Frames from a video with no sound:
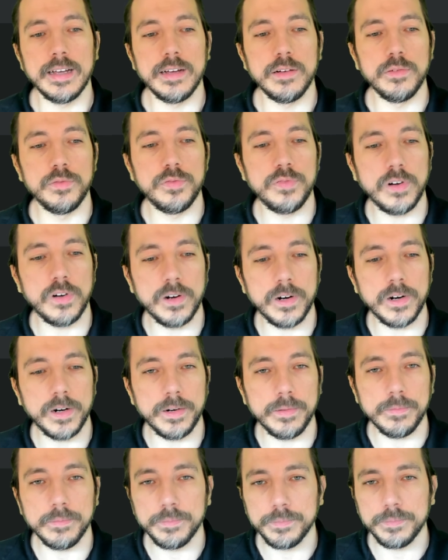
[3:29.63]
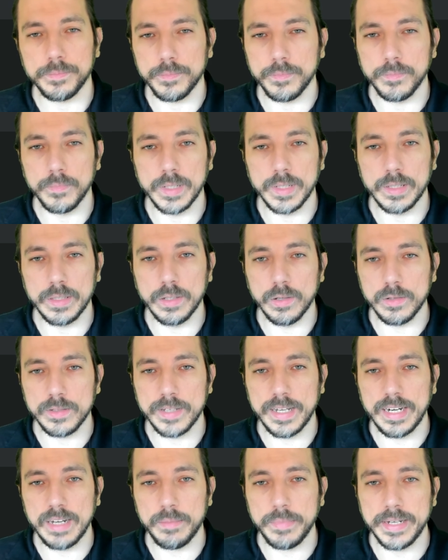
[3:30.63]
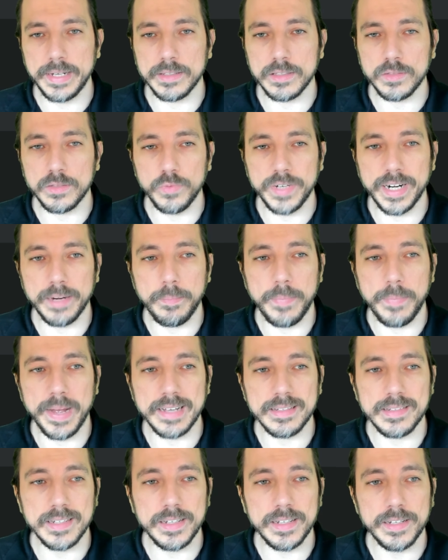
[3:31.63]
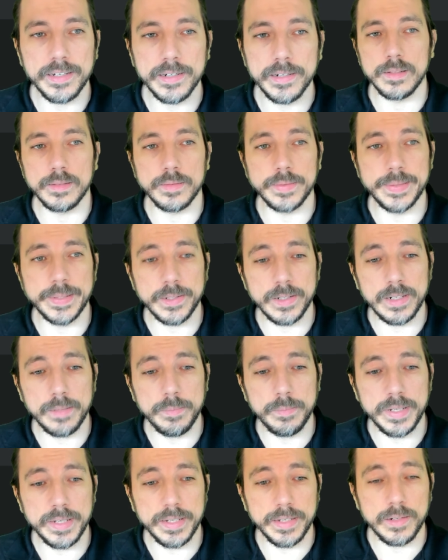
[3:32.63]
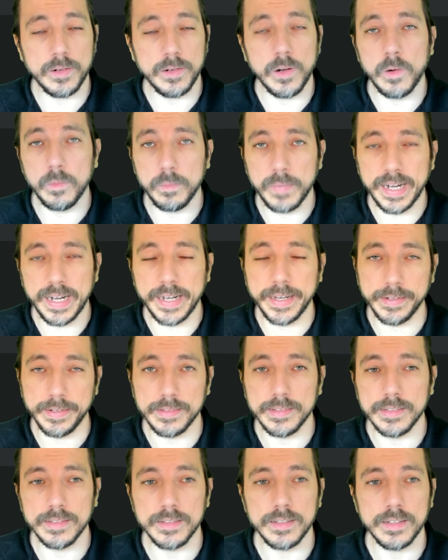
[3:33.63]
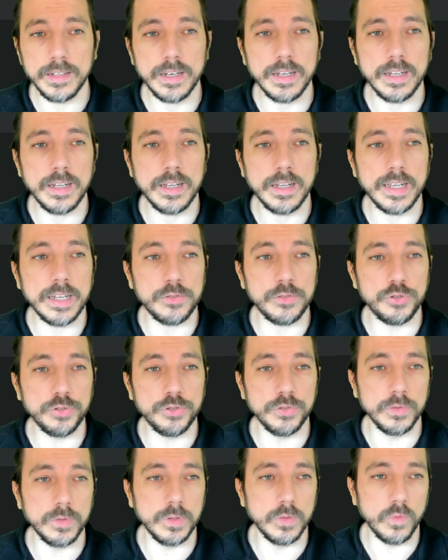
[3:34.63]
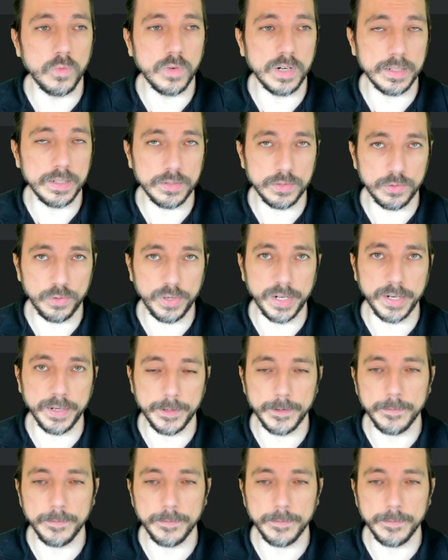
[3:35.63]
for those elements we are passing here, they're going to be combined into one string.